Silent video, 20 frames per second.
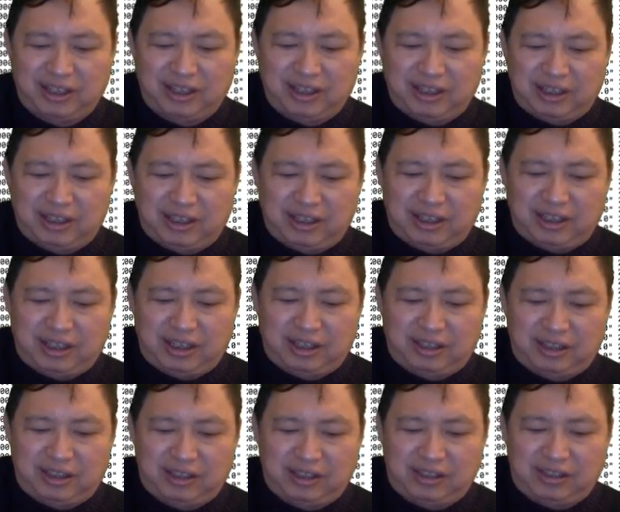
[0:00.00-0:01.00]
Yeah,
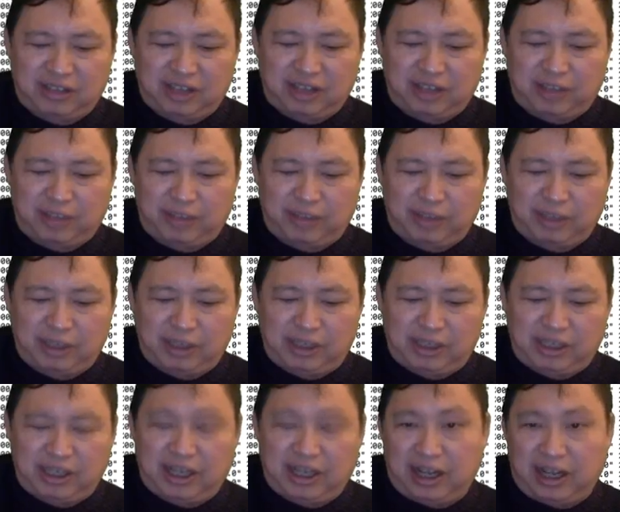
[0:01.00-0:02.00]
next time.
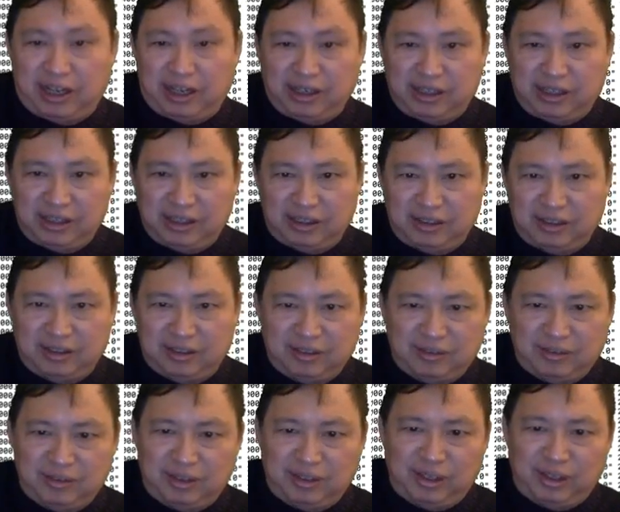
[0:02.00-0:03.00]
Yeah,
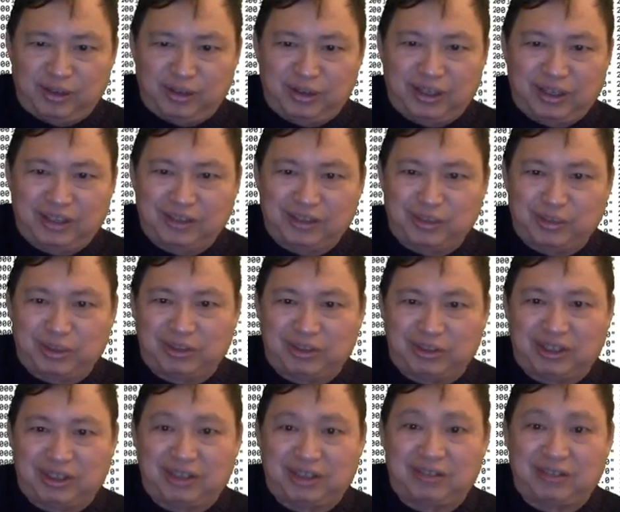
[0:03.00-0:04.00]
lots of
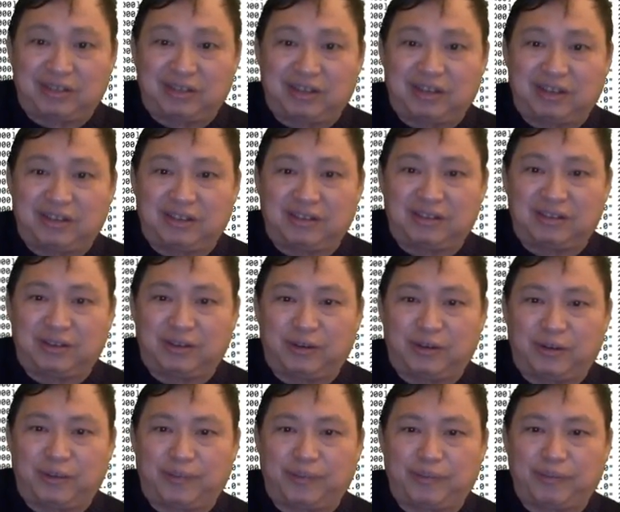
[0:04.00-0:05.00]
Wednesdays.
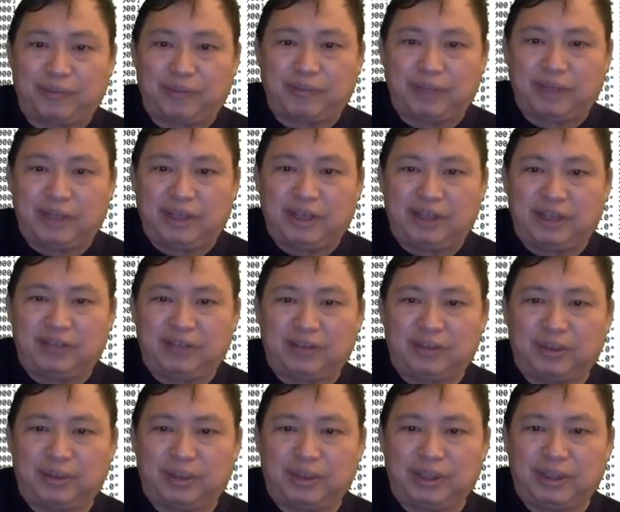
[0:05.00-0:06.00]
So, it's
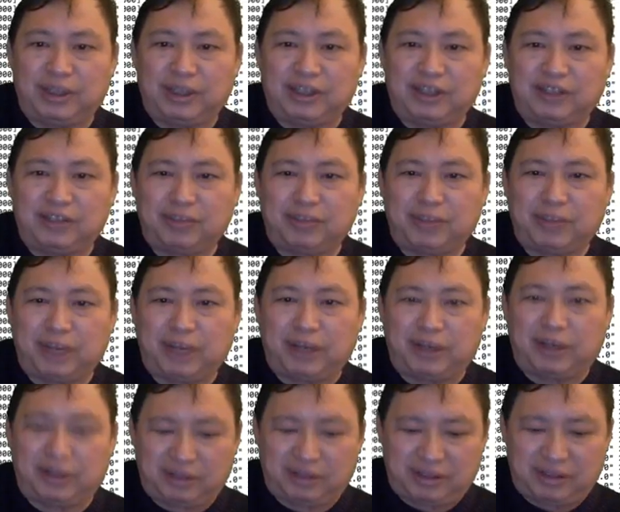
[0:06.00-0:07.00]
already
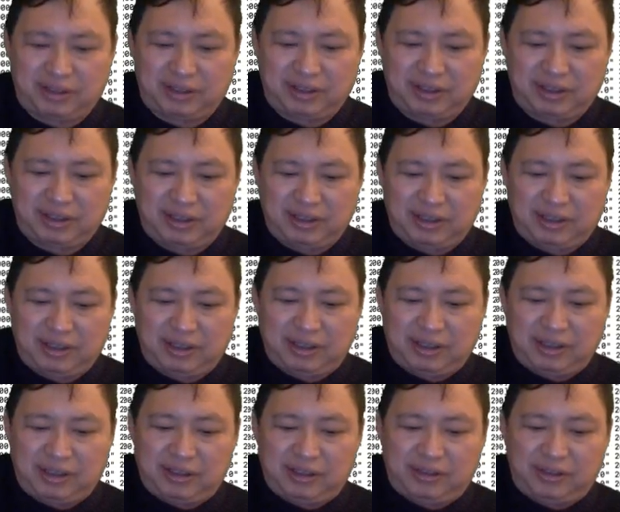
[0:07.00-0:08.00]
expired.
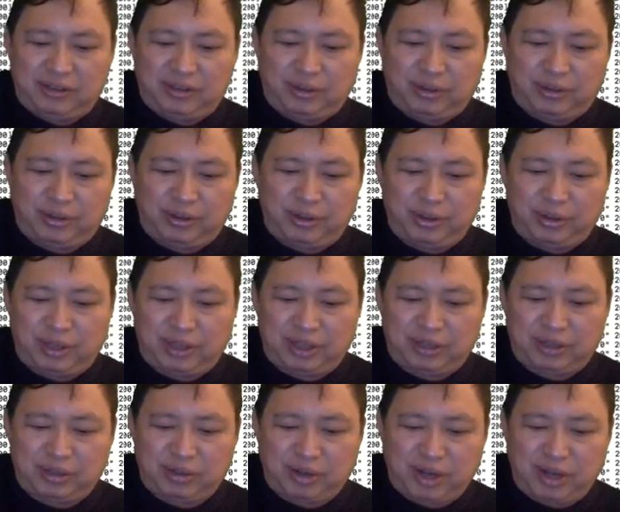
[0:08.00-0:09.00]
So, Q
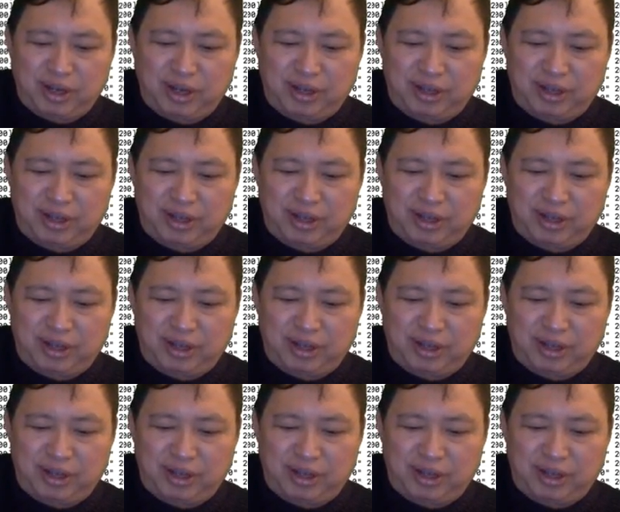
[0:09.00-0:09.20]
Electron.